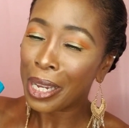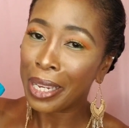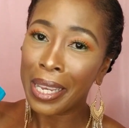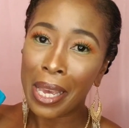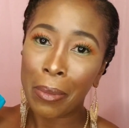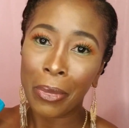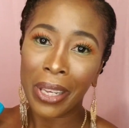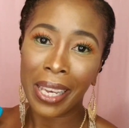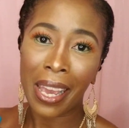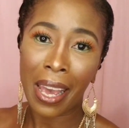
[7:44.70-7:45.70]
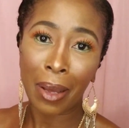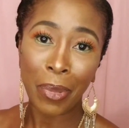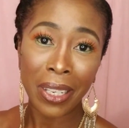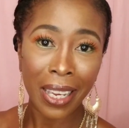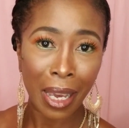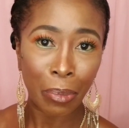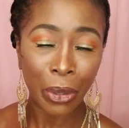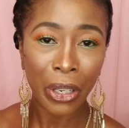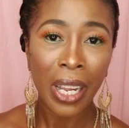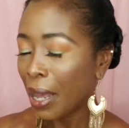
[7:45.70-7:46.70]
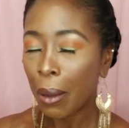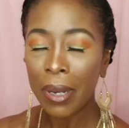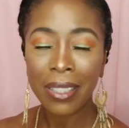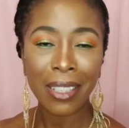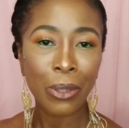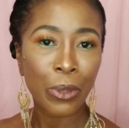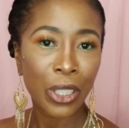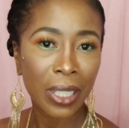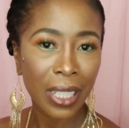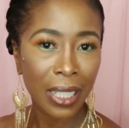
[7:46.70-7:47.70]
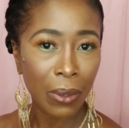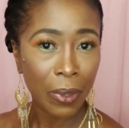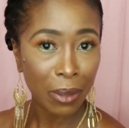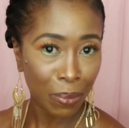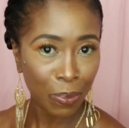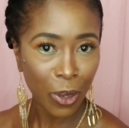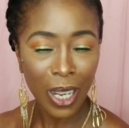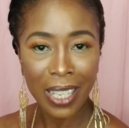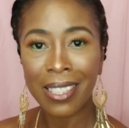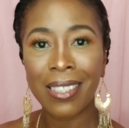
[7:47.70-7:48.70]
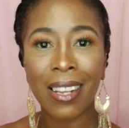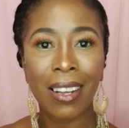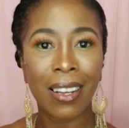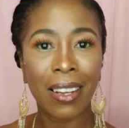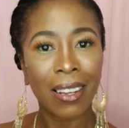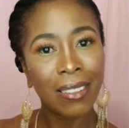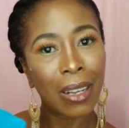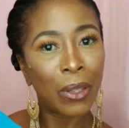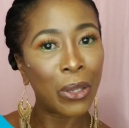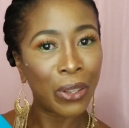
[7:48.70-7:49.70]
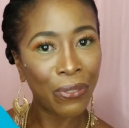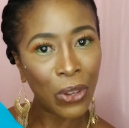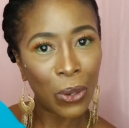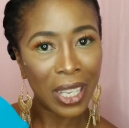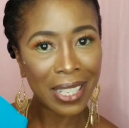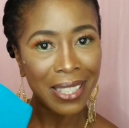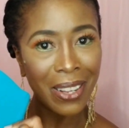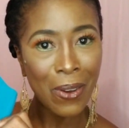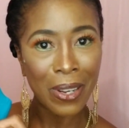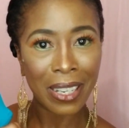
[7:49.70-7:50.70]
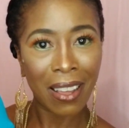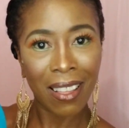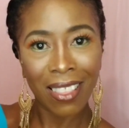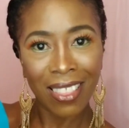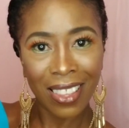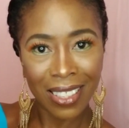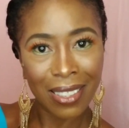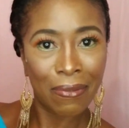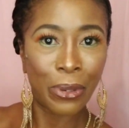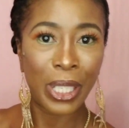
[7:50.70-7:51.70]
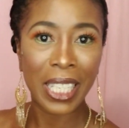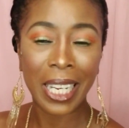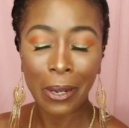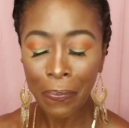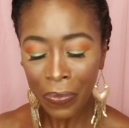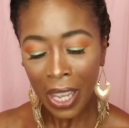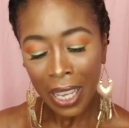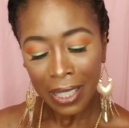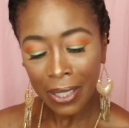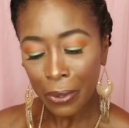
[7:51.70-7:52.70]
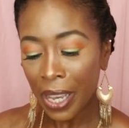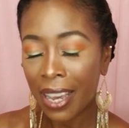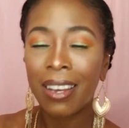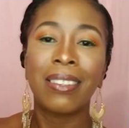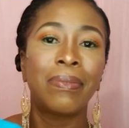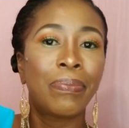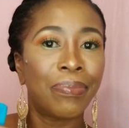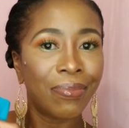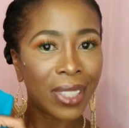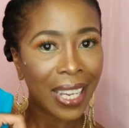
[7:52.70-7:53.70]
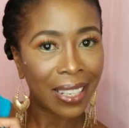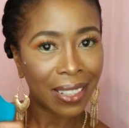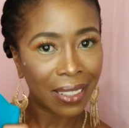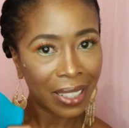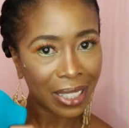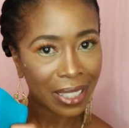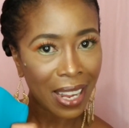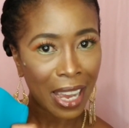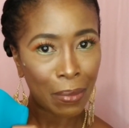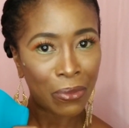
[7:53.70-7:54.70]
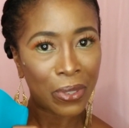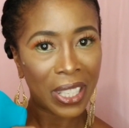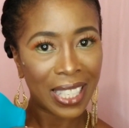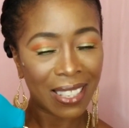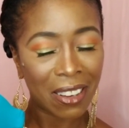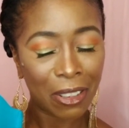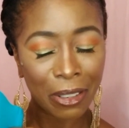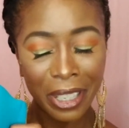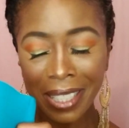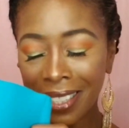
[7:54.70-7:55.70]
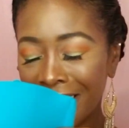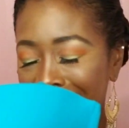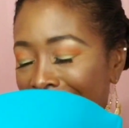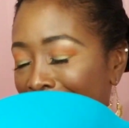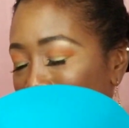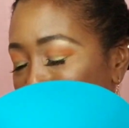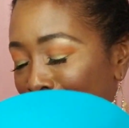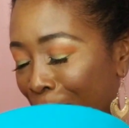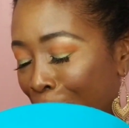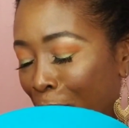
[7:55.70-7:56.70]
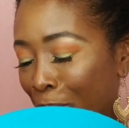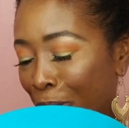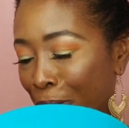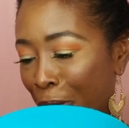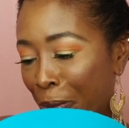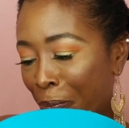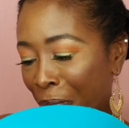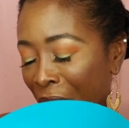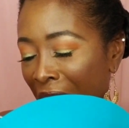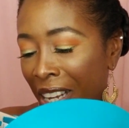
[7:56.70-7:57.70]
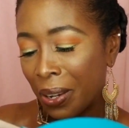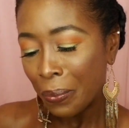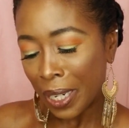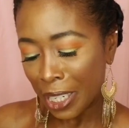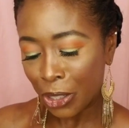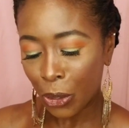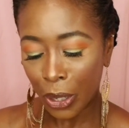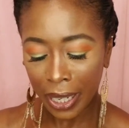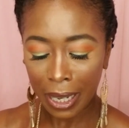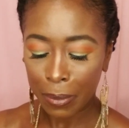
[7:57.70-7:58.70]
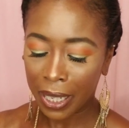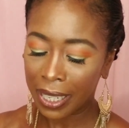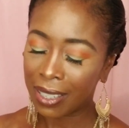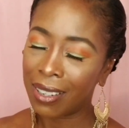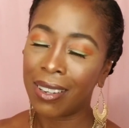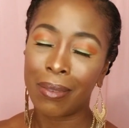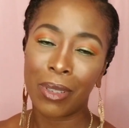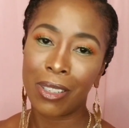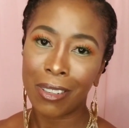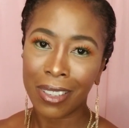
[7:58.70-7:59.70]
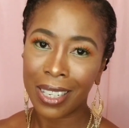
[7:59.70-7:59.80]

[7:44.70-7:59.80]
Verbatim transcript: I am a happy camper. But since we're just dealing with bras, uh, I'll only focus on this for today. So yeah, take a little time for this color. Isn't this so beautiful? When I saw it, I'm like, I'm so